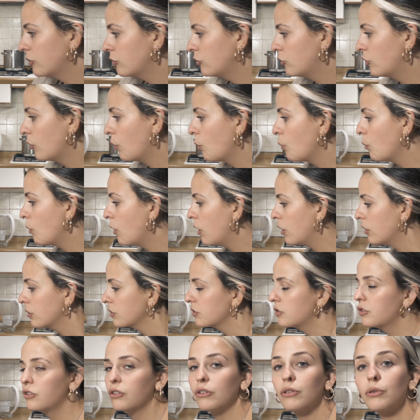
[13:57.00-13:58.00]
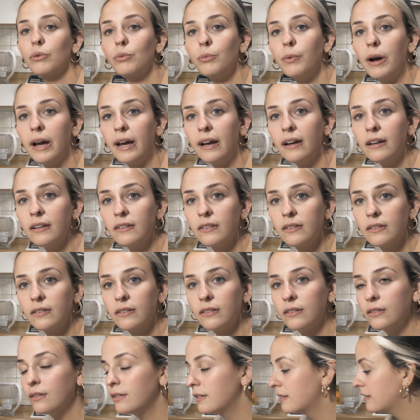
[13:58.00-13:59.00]
don't want your
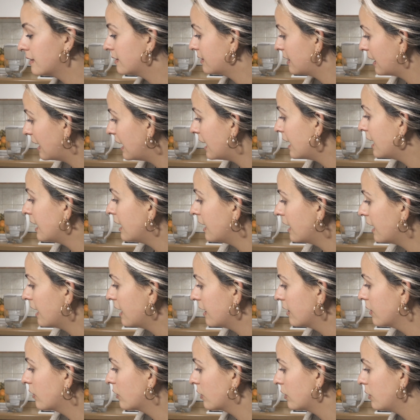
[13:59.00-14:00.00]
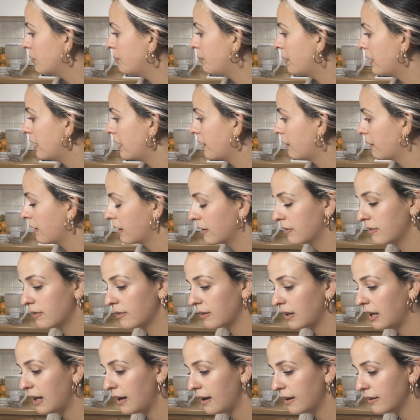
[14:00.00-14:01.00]
wax to stay into the
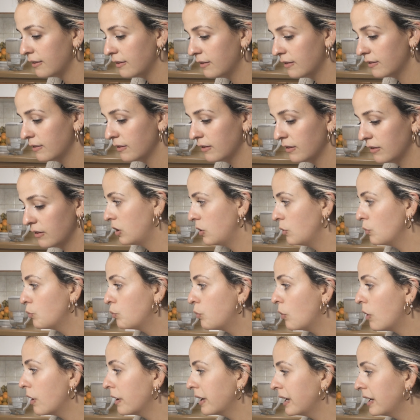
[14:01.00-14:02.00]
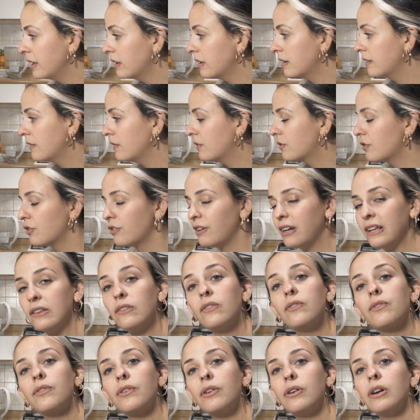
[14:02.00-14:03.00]
Pyrex glass, you want it to
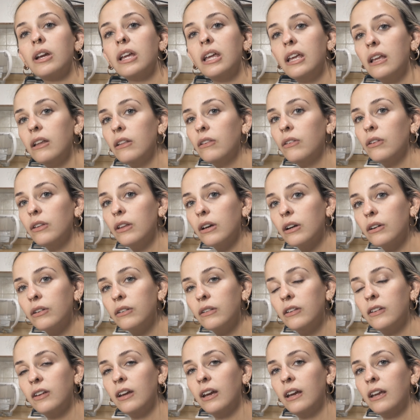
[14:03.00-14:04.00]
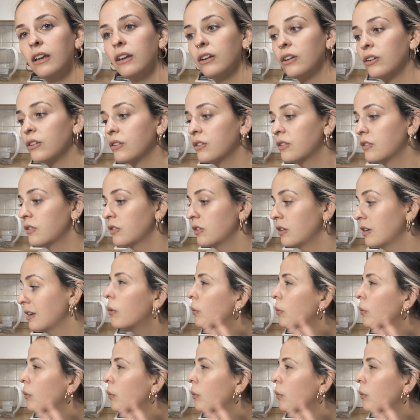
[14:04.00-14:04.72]
transfer into the containers